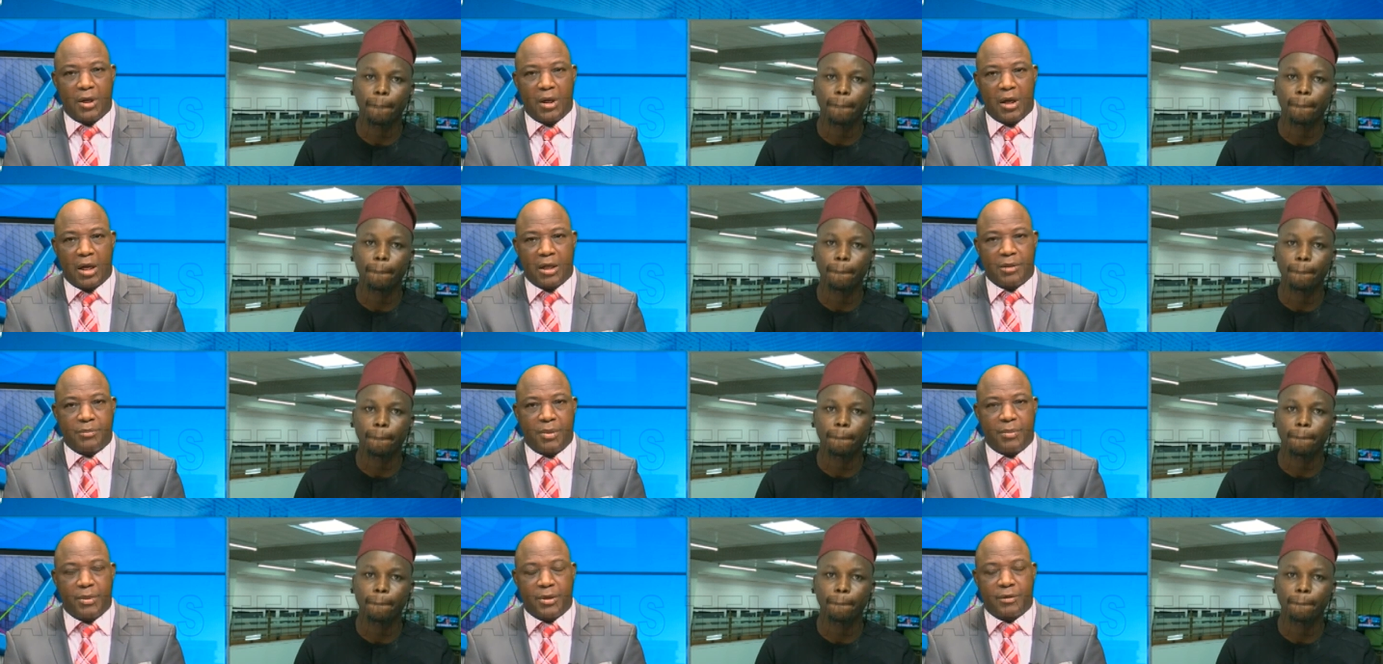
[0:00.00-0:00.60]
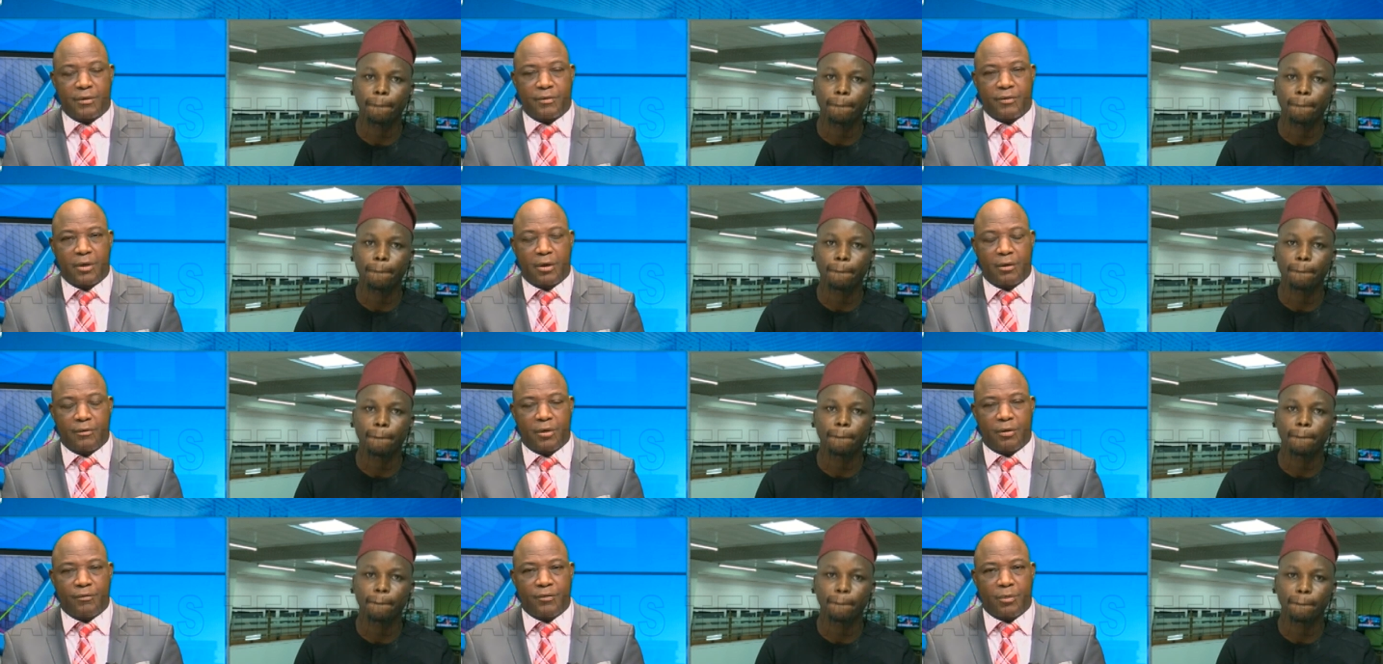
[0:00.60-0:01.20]
Speaker 1: as members of the,
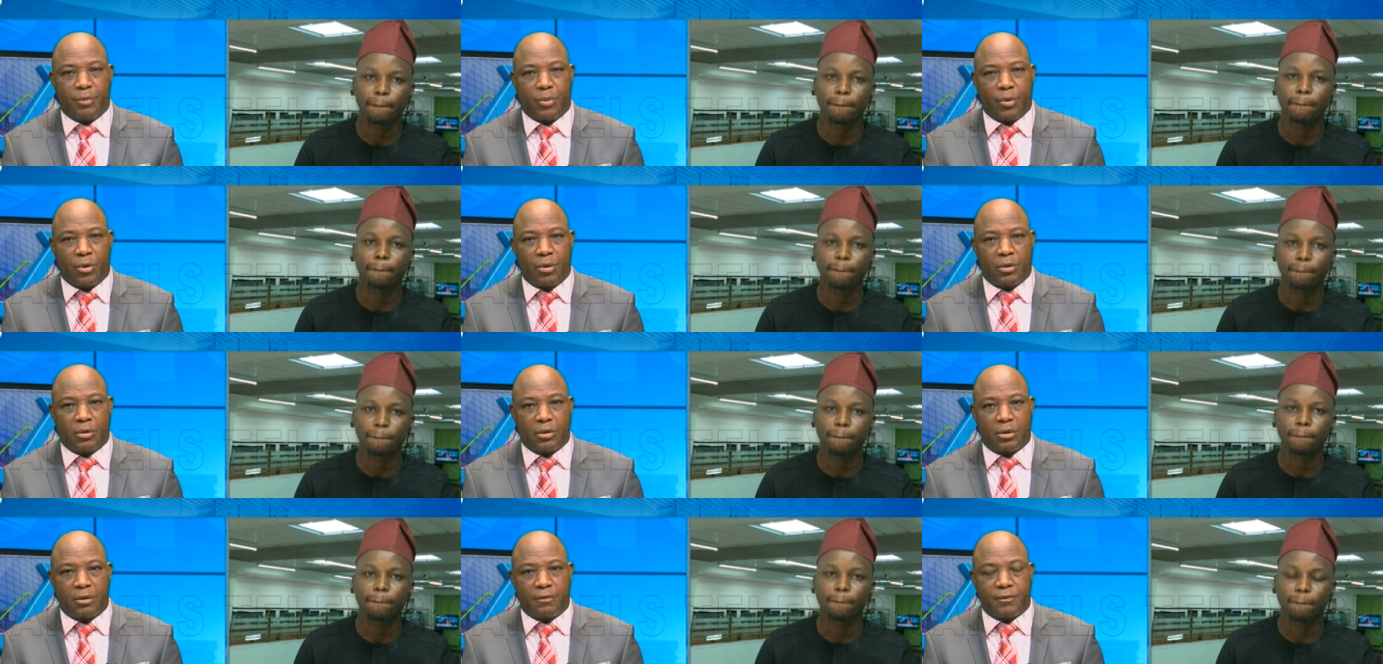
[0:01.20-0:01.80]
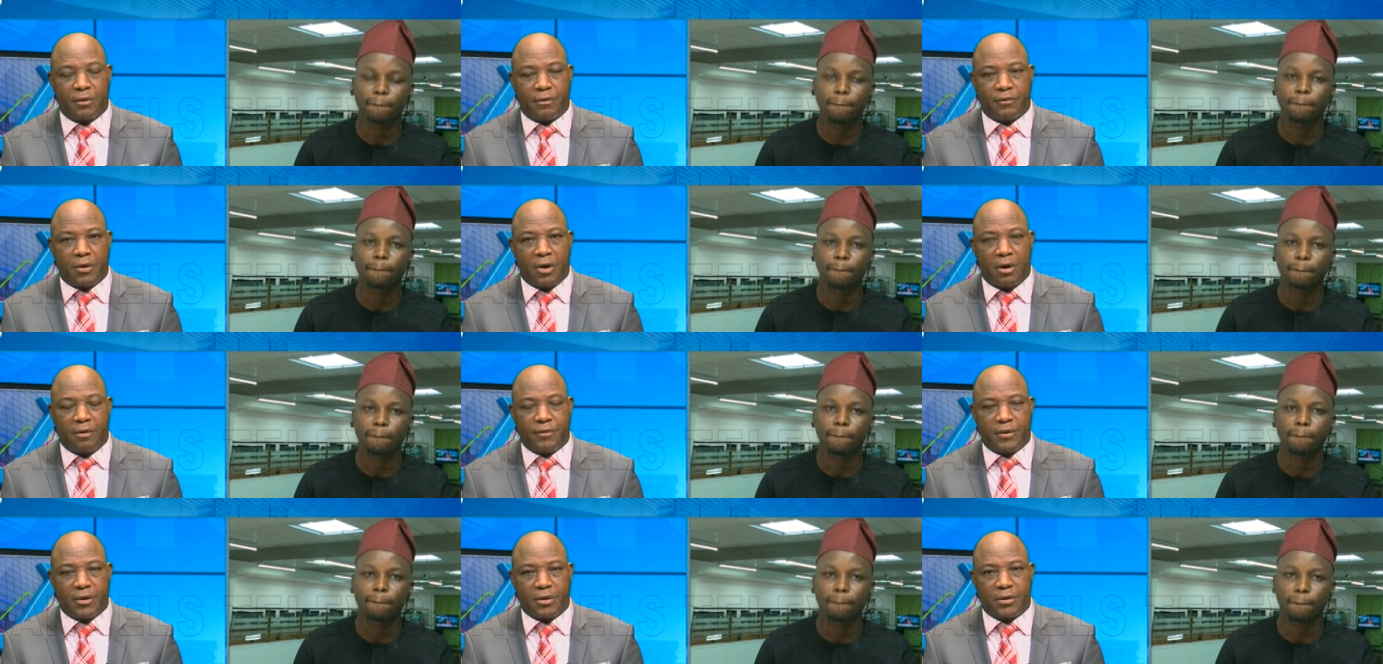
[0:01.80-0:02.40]
of, of the Board of, of,
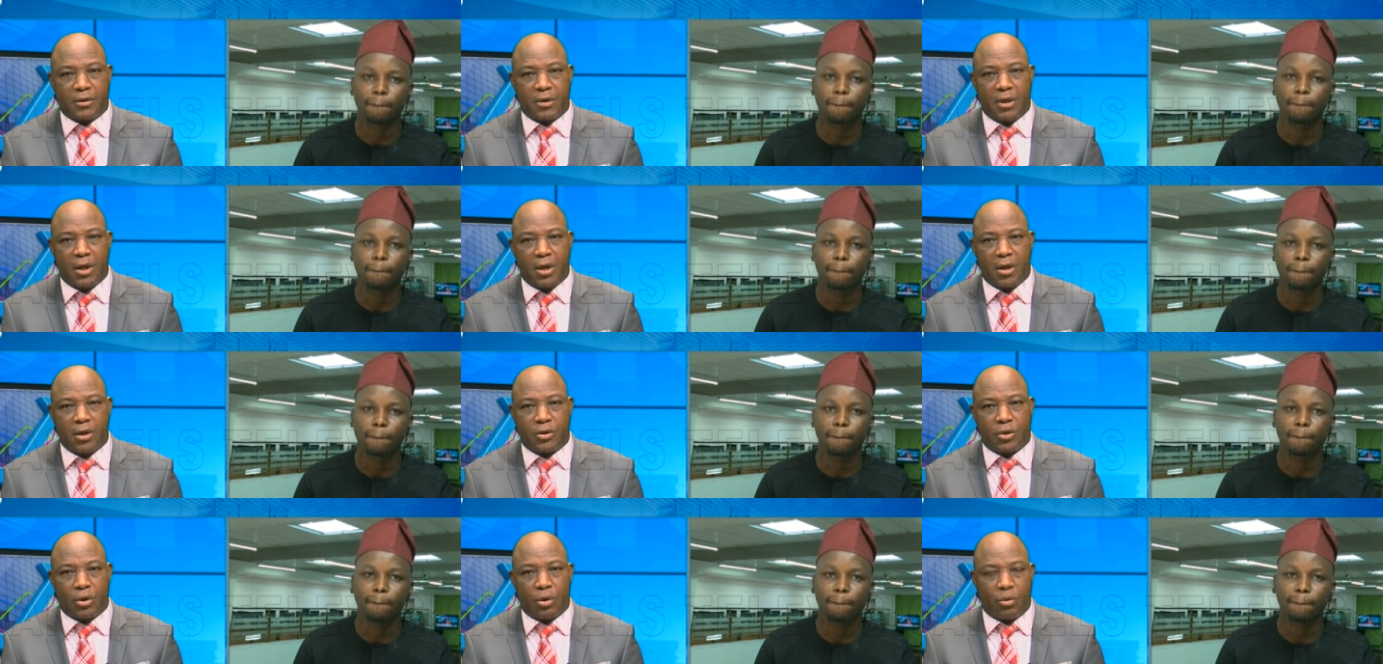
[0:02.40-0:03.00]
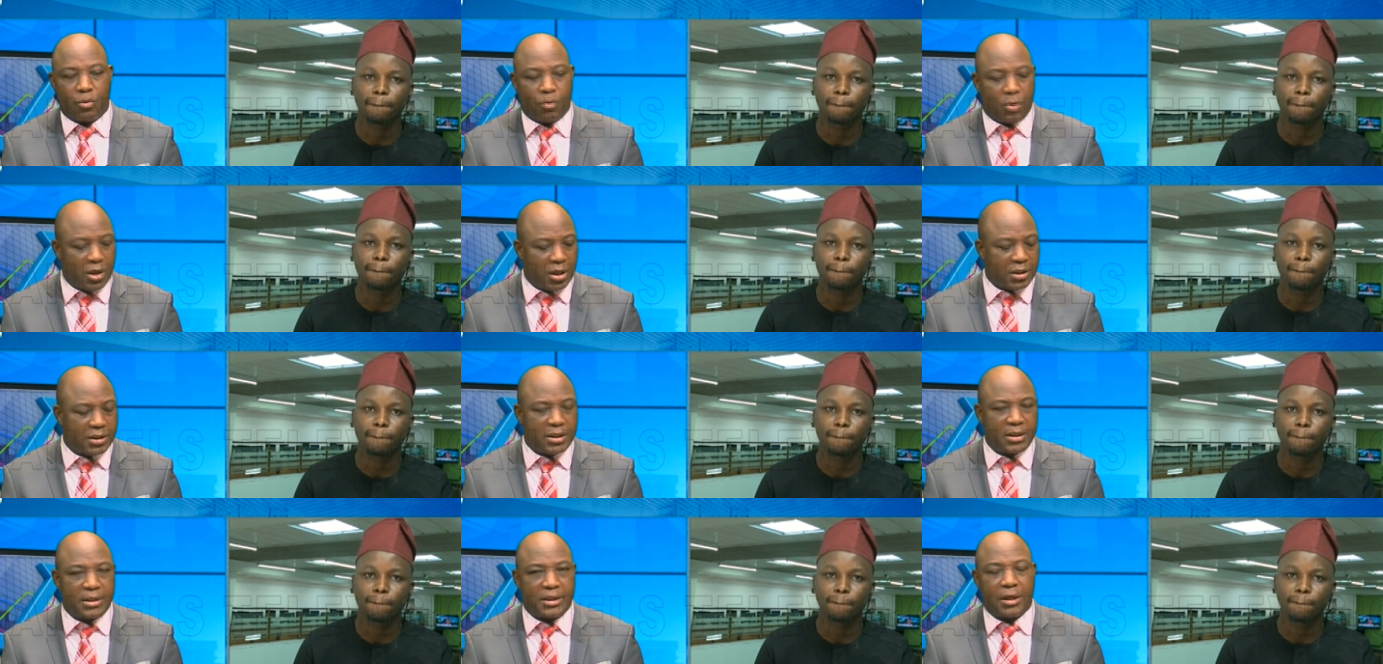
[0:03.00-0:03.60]
Governors. So what
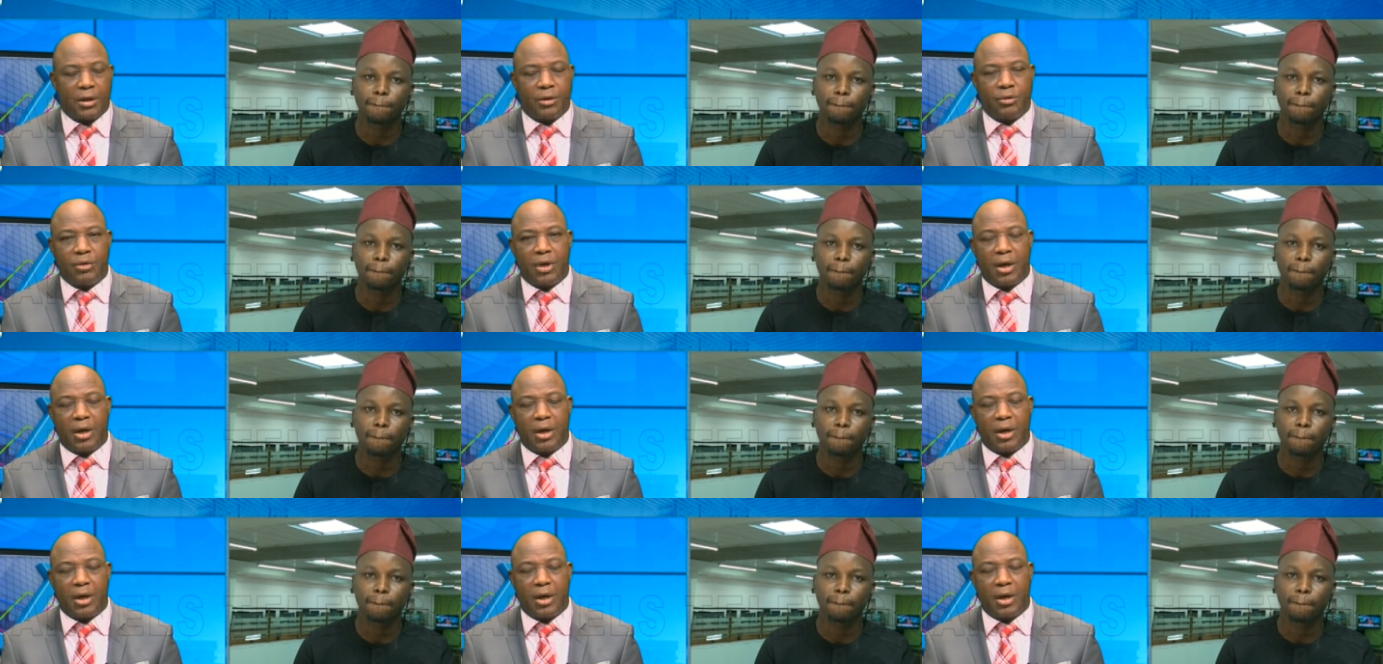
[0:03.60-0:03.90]
does this tell you